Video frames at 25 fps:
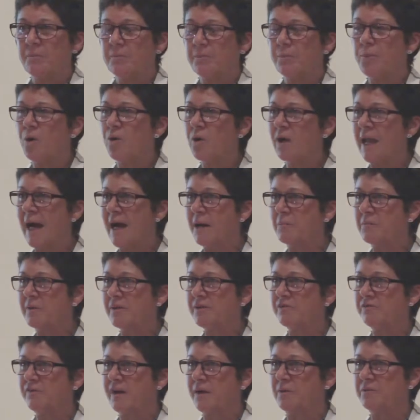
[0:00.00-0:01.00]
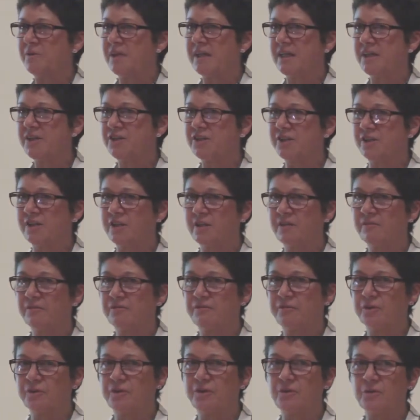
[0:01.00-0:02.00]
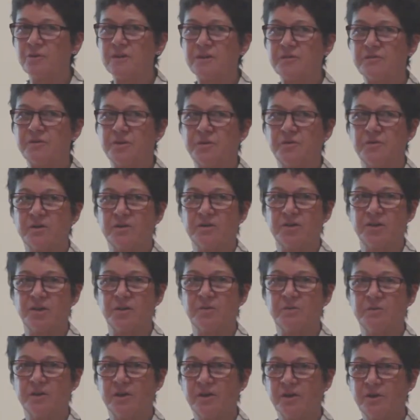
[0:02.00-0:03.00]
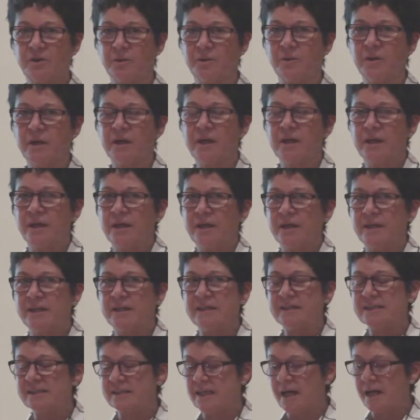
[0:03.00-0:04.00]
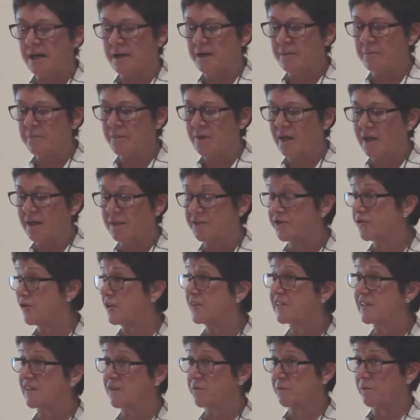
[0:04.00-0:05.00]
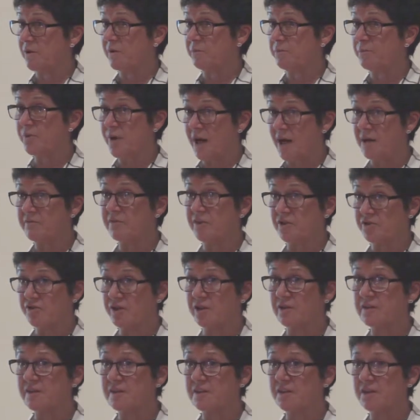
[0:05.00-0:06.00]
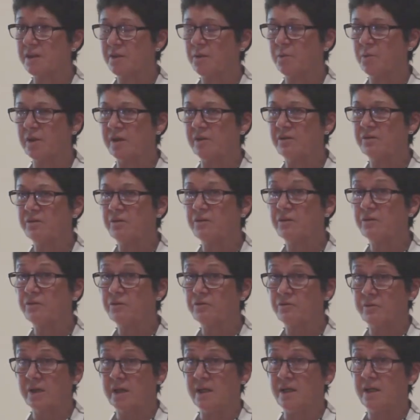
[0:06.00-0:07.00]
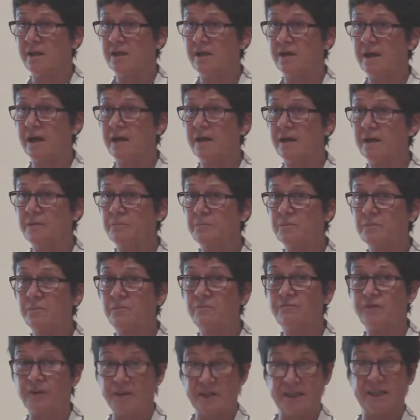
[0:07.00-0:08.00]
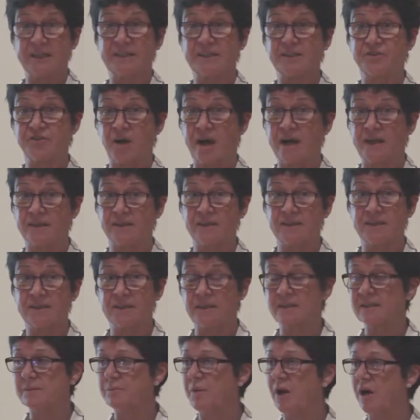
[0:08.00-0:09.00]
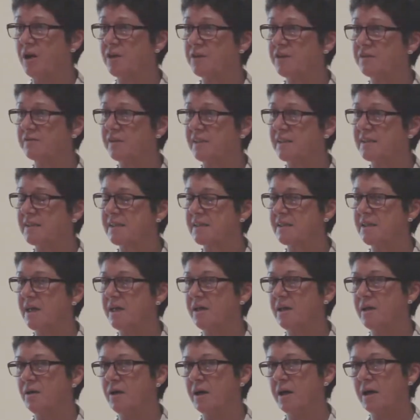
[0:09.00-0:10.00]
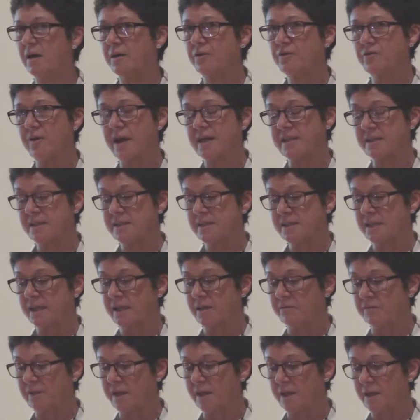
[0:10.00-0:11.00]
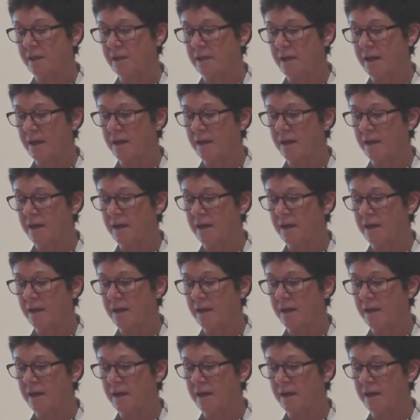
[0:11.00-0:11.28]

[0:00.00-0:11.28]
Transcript: Paul Hamlyn Foundation, for those of you that don't know, is a private trust with 3 funding strands as part of its grant-giving